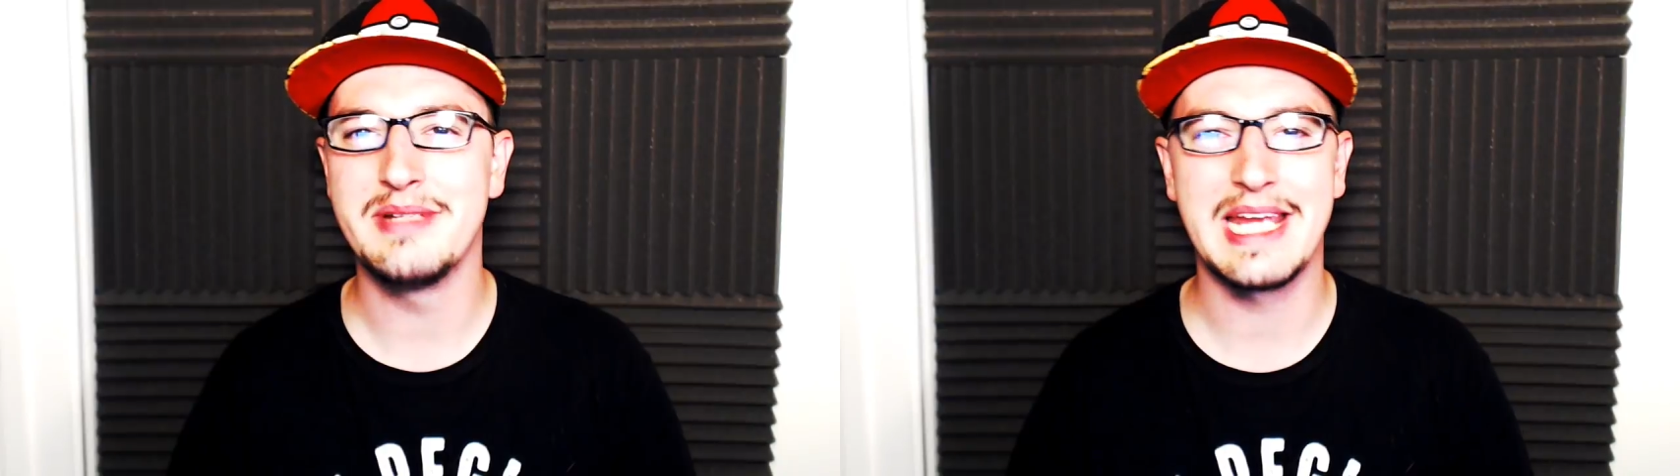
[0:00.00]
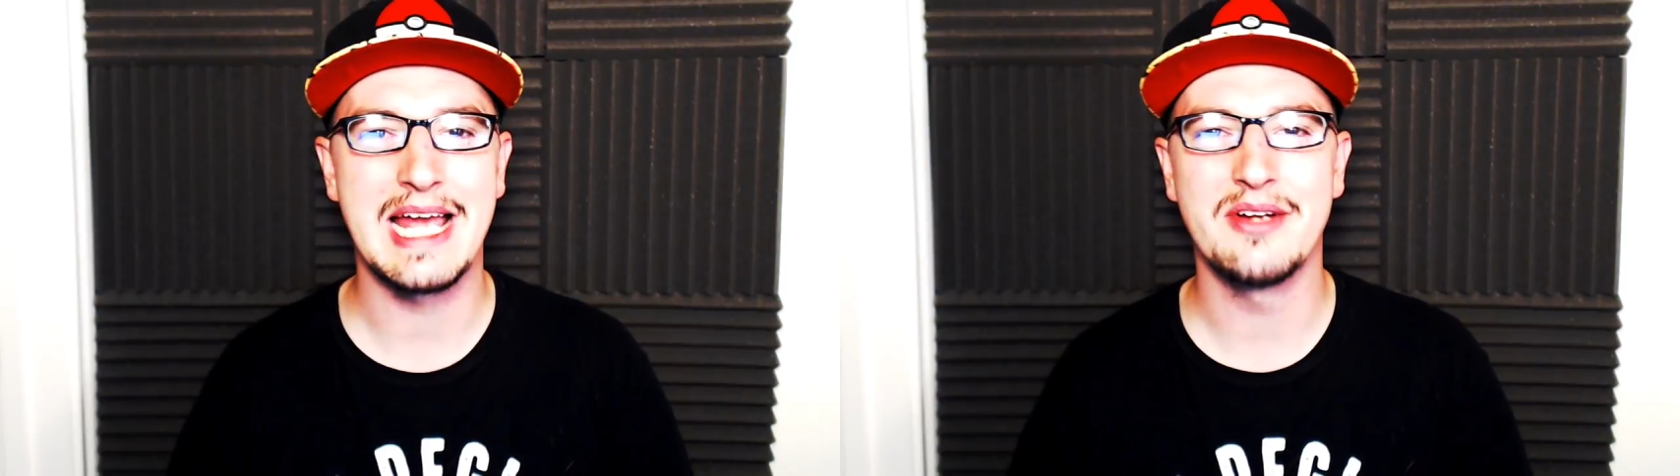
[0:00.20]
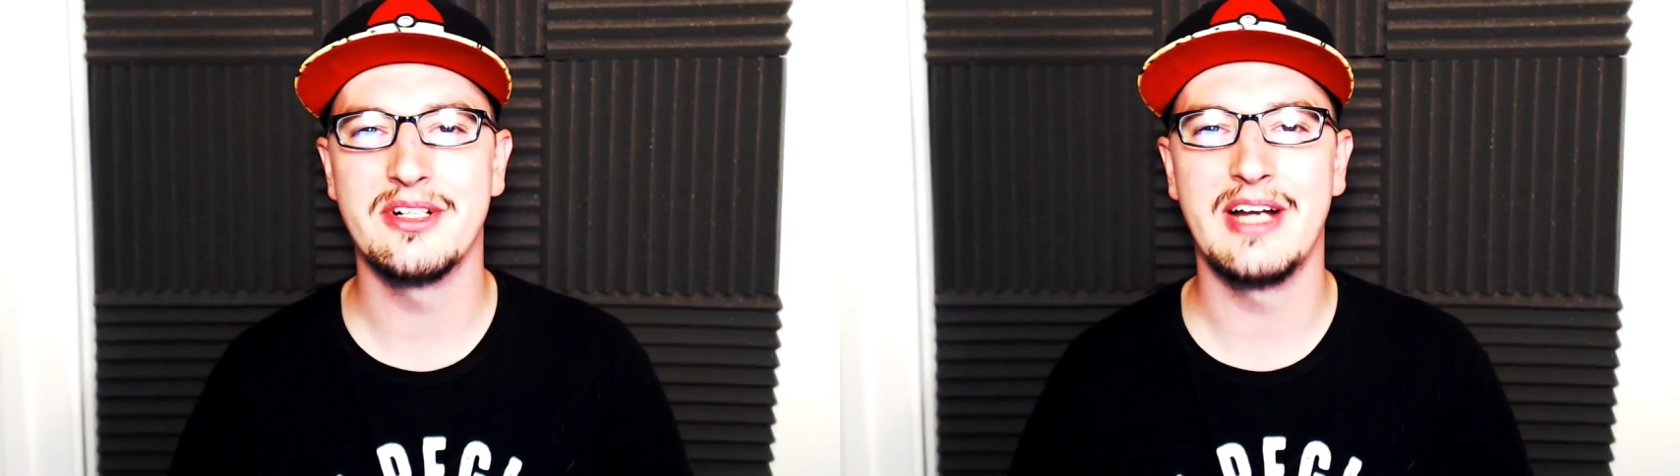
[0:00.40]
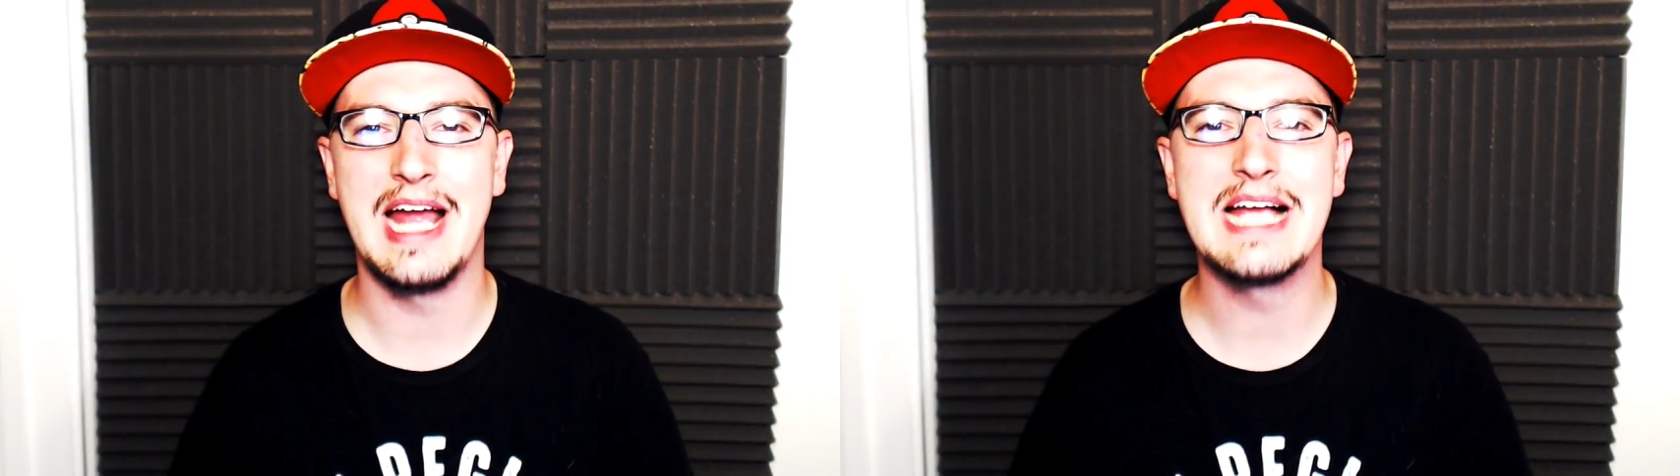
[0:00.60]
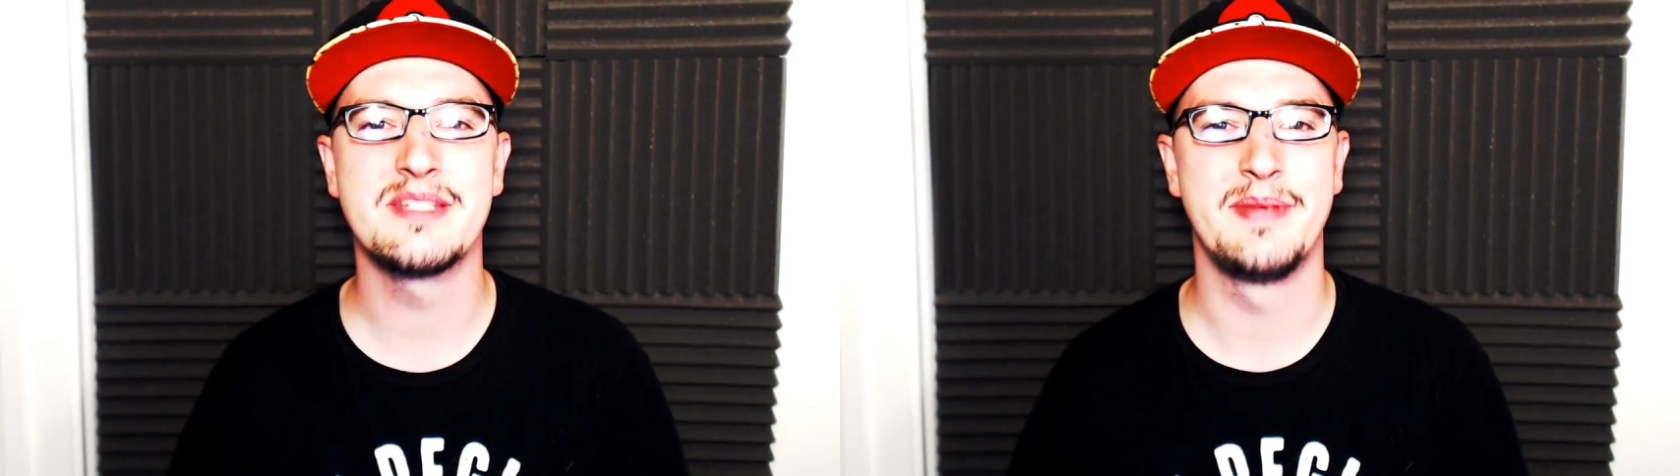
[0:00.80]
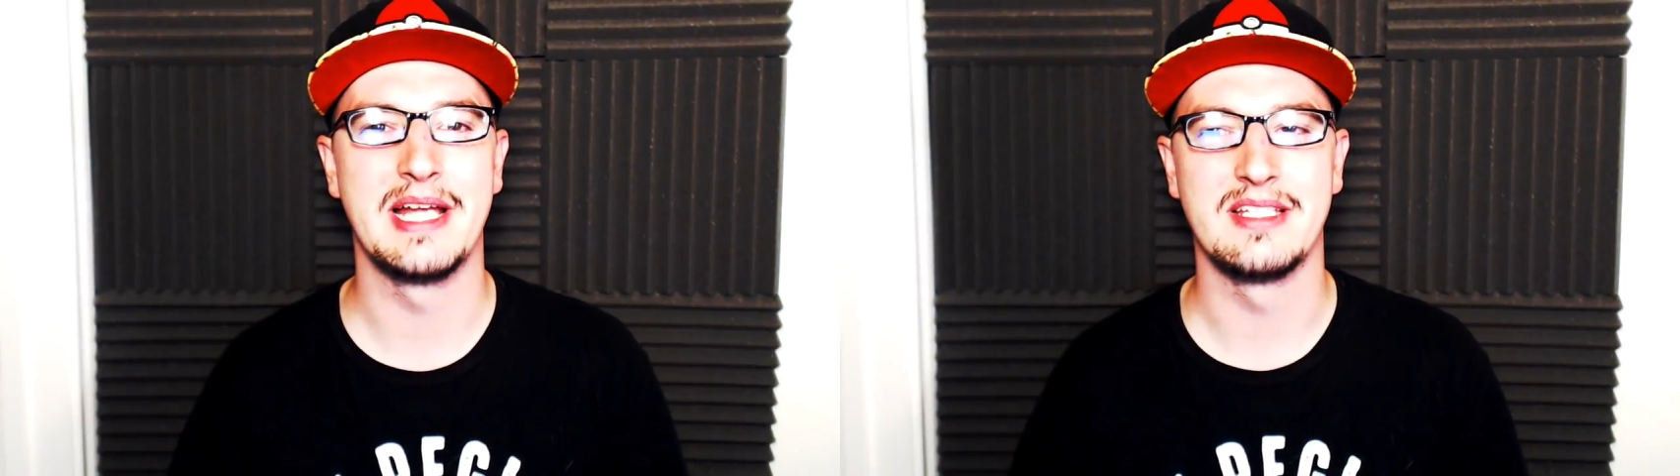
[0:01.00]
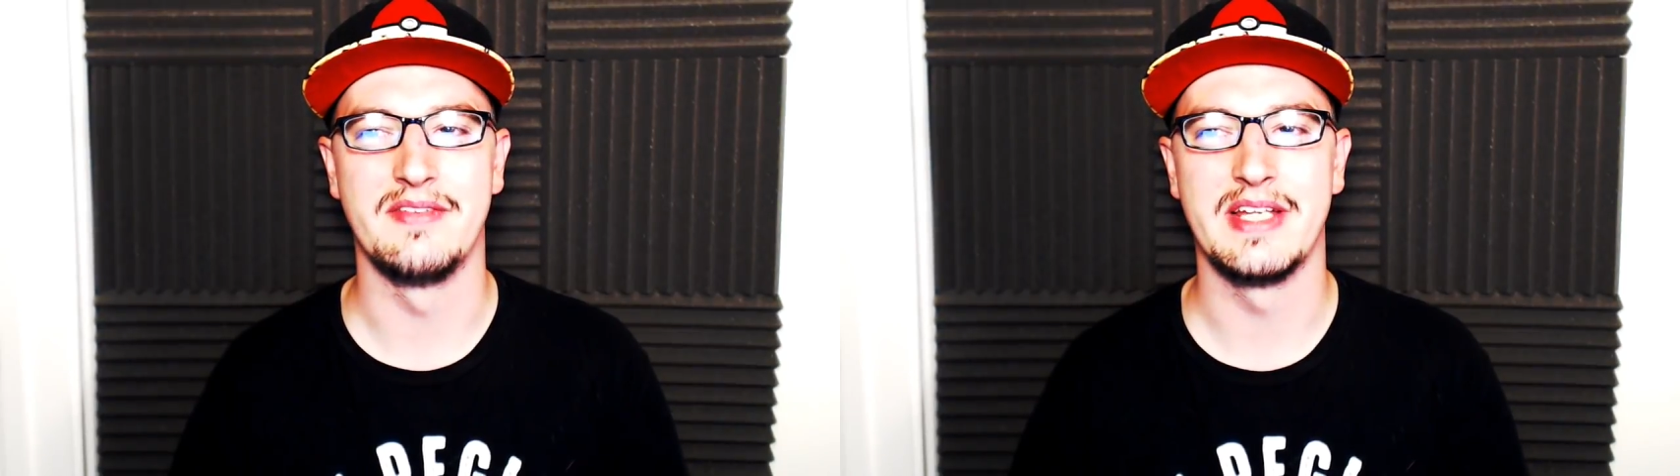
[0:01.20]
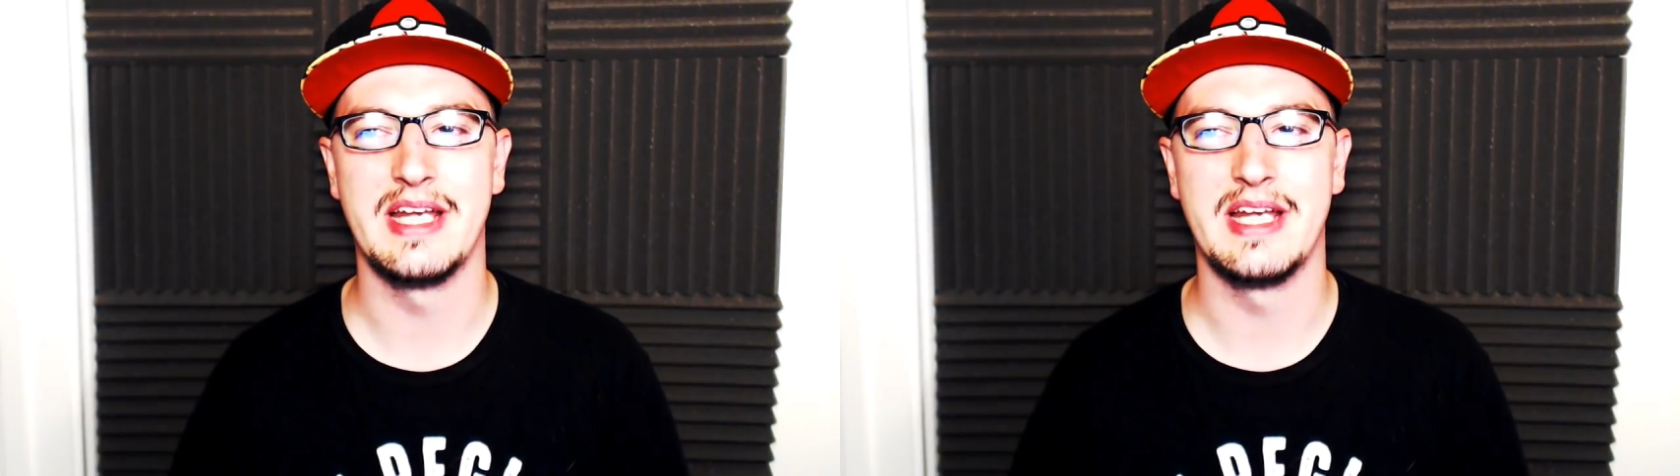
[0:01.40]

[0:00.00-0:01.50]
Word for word: encounter aspect of it.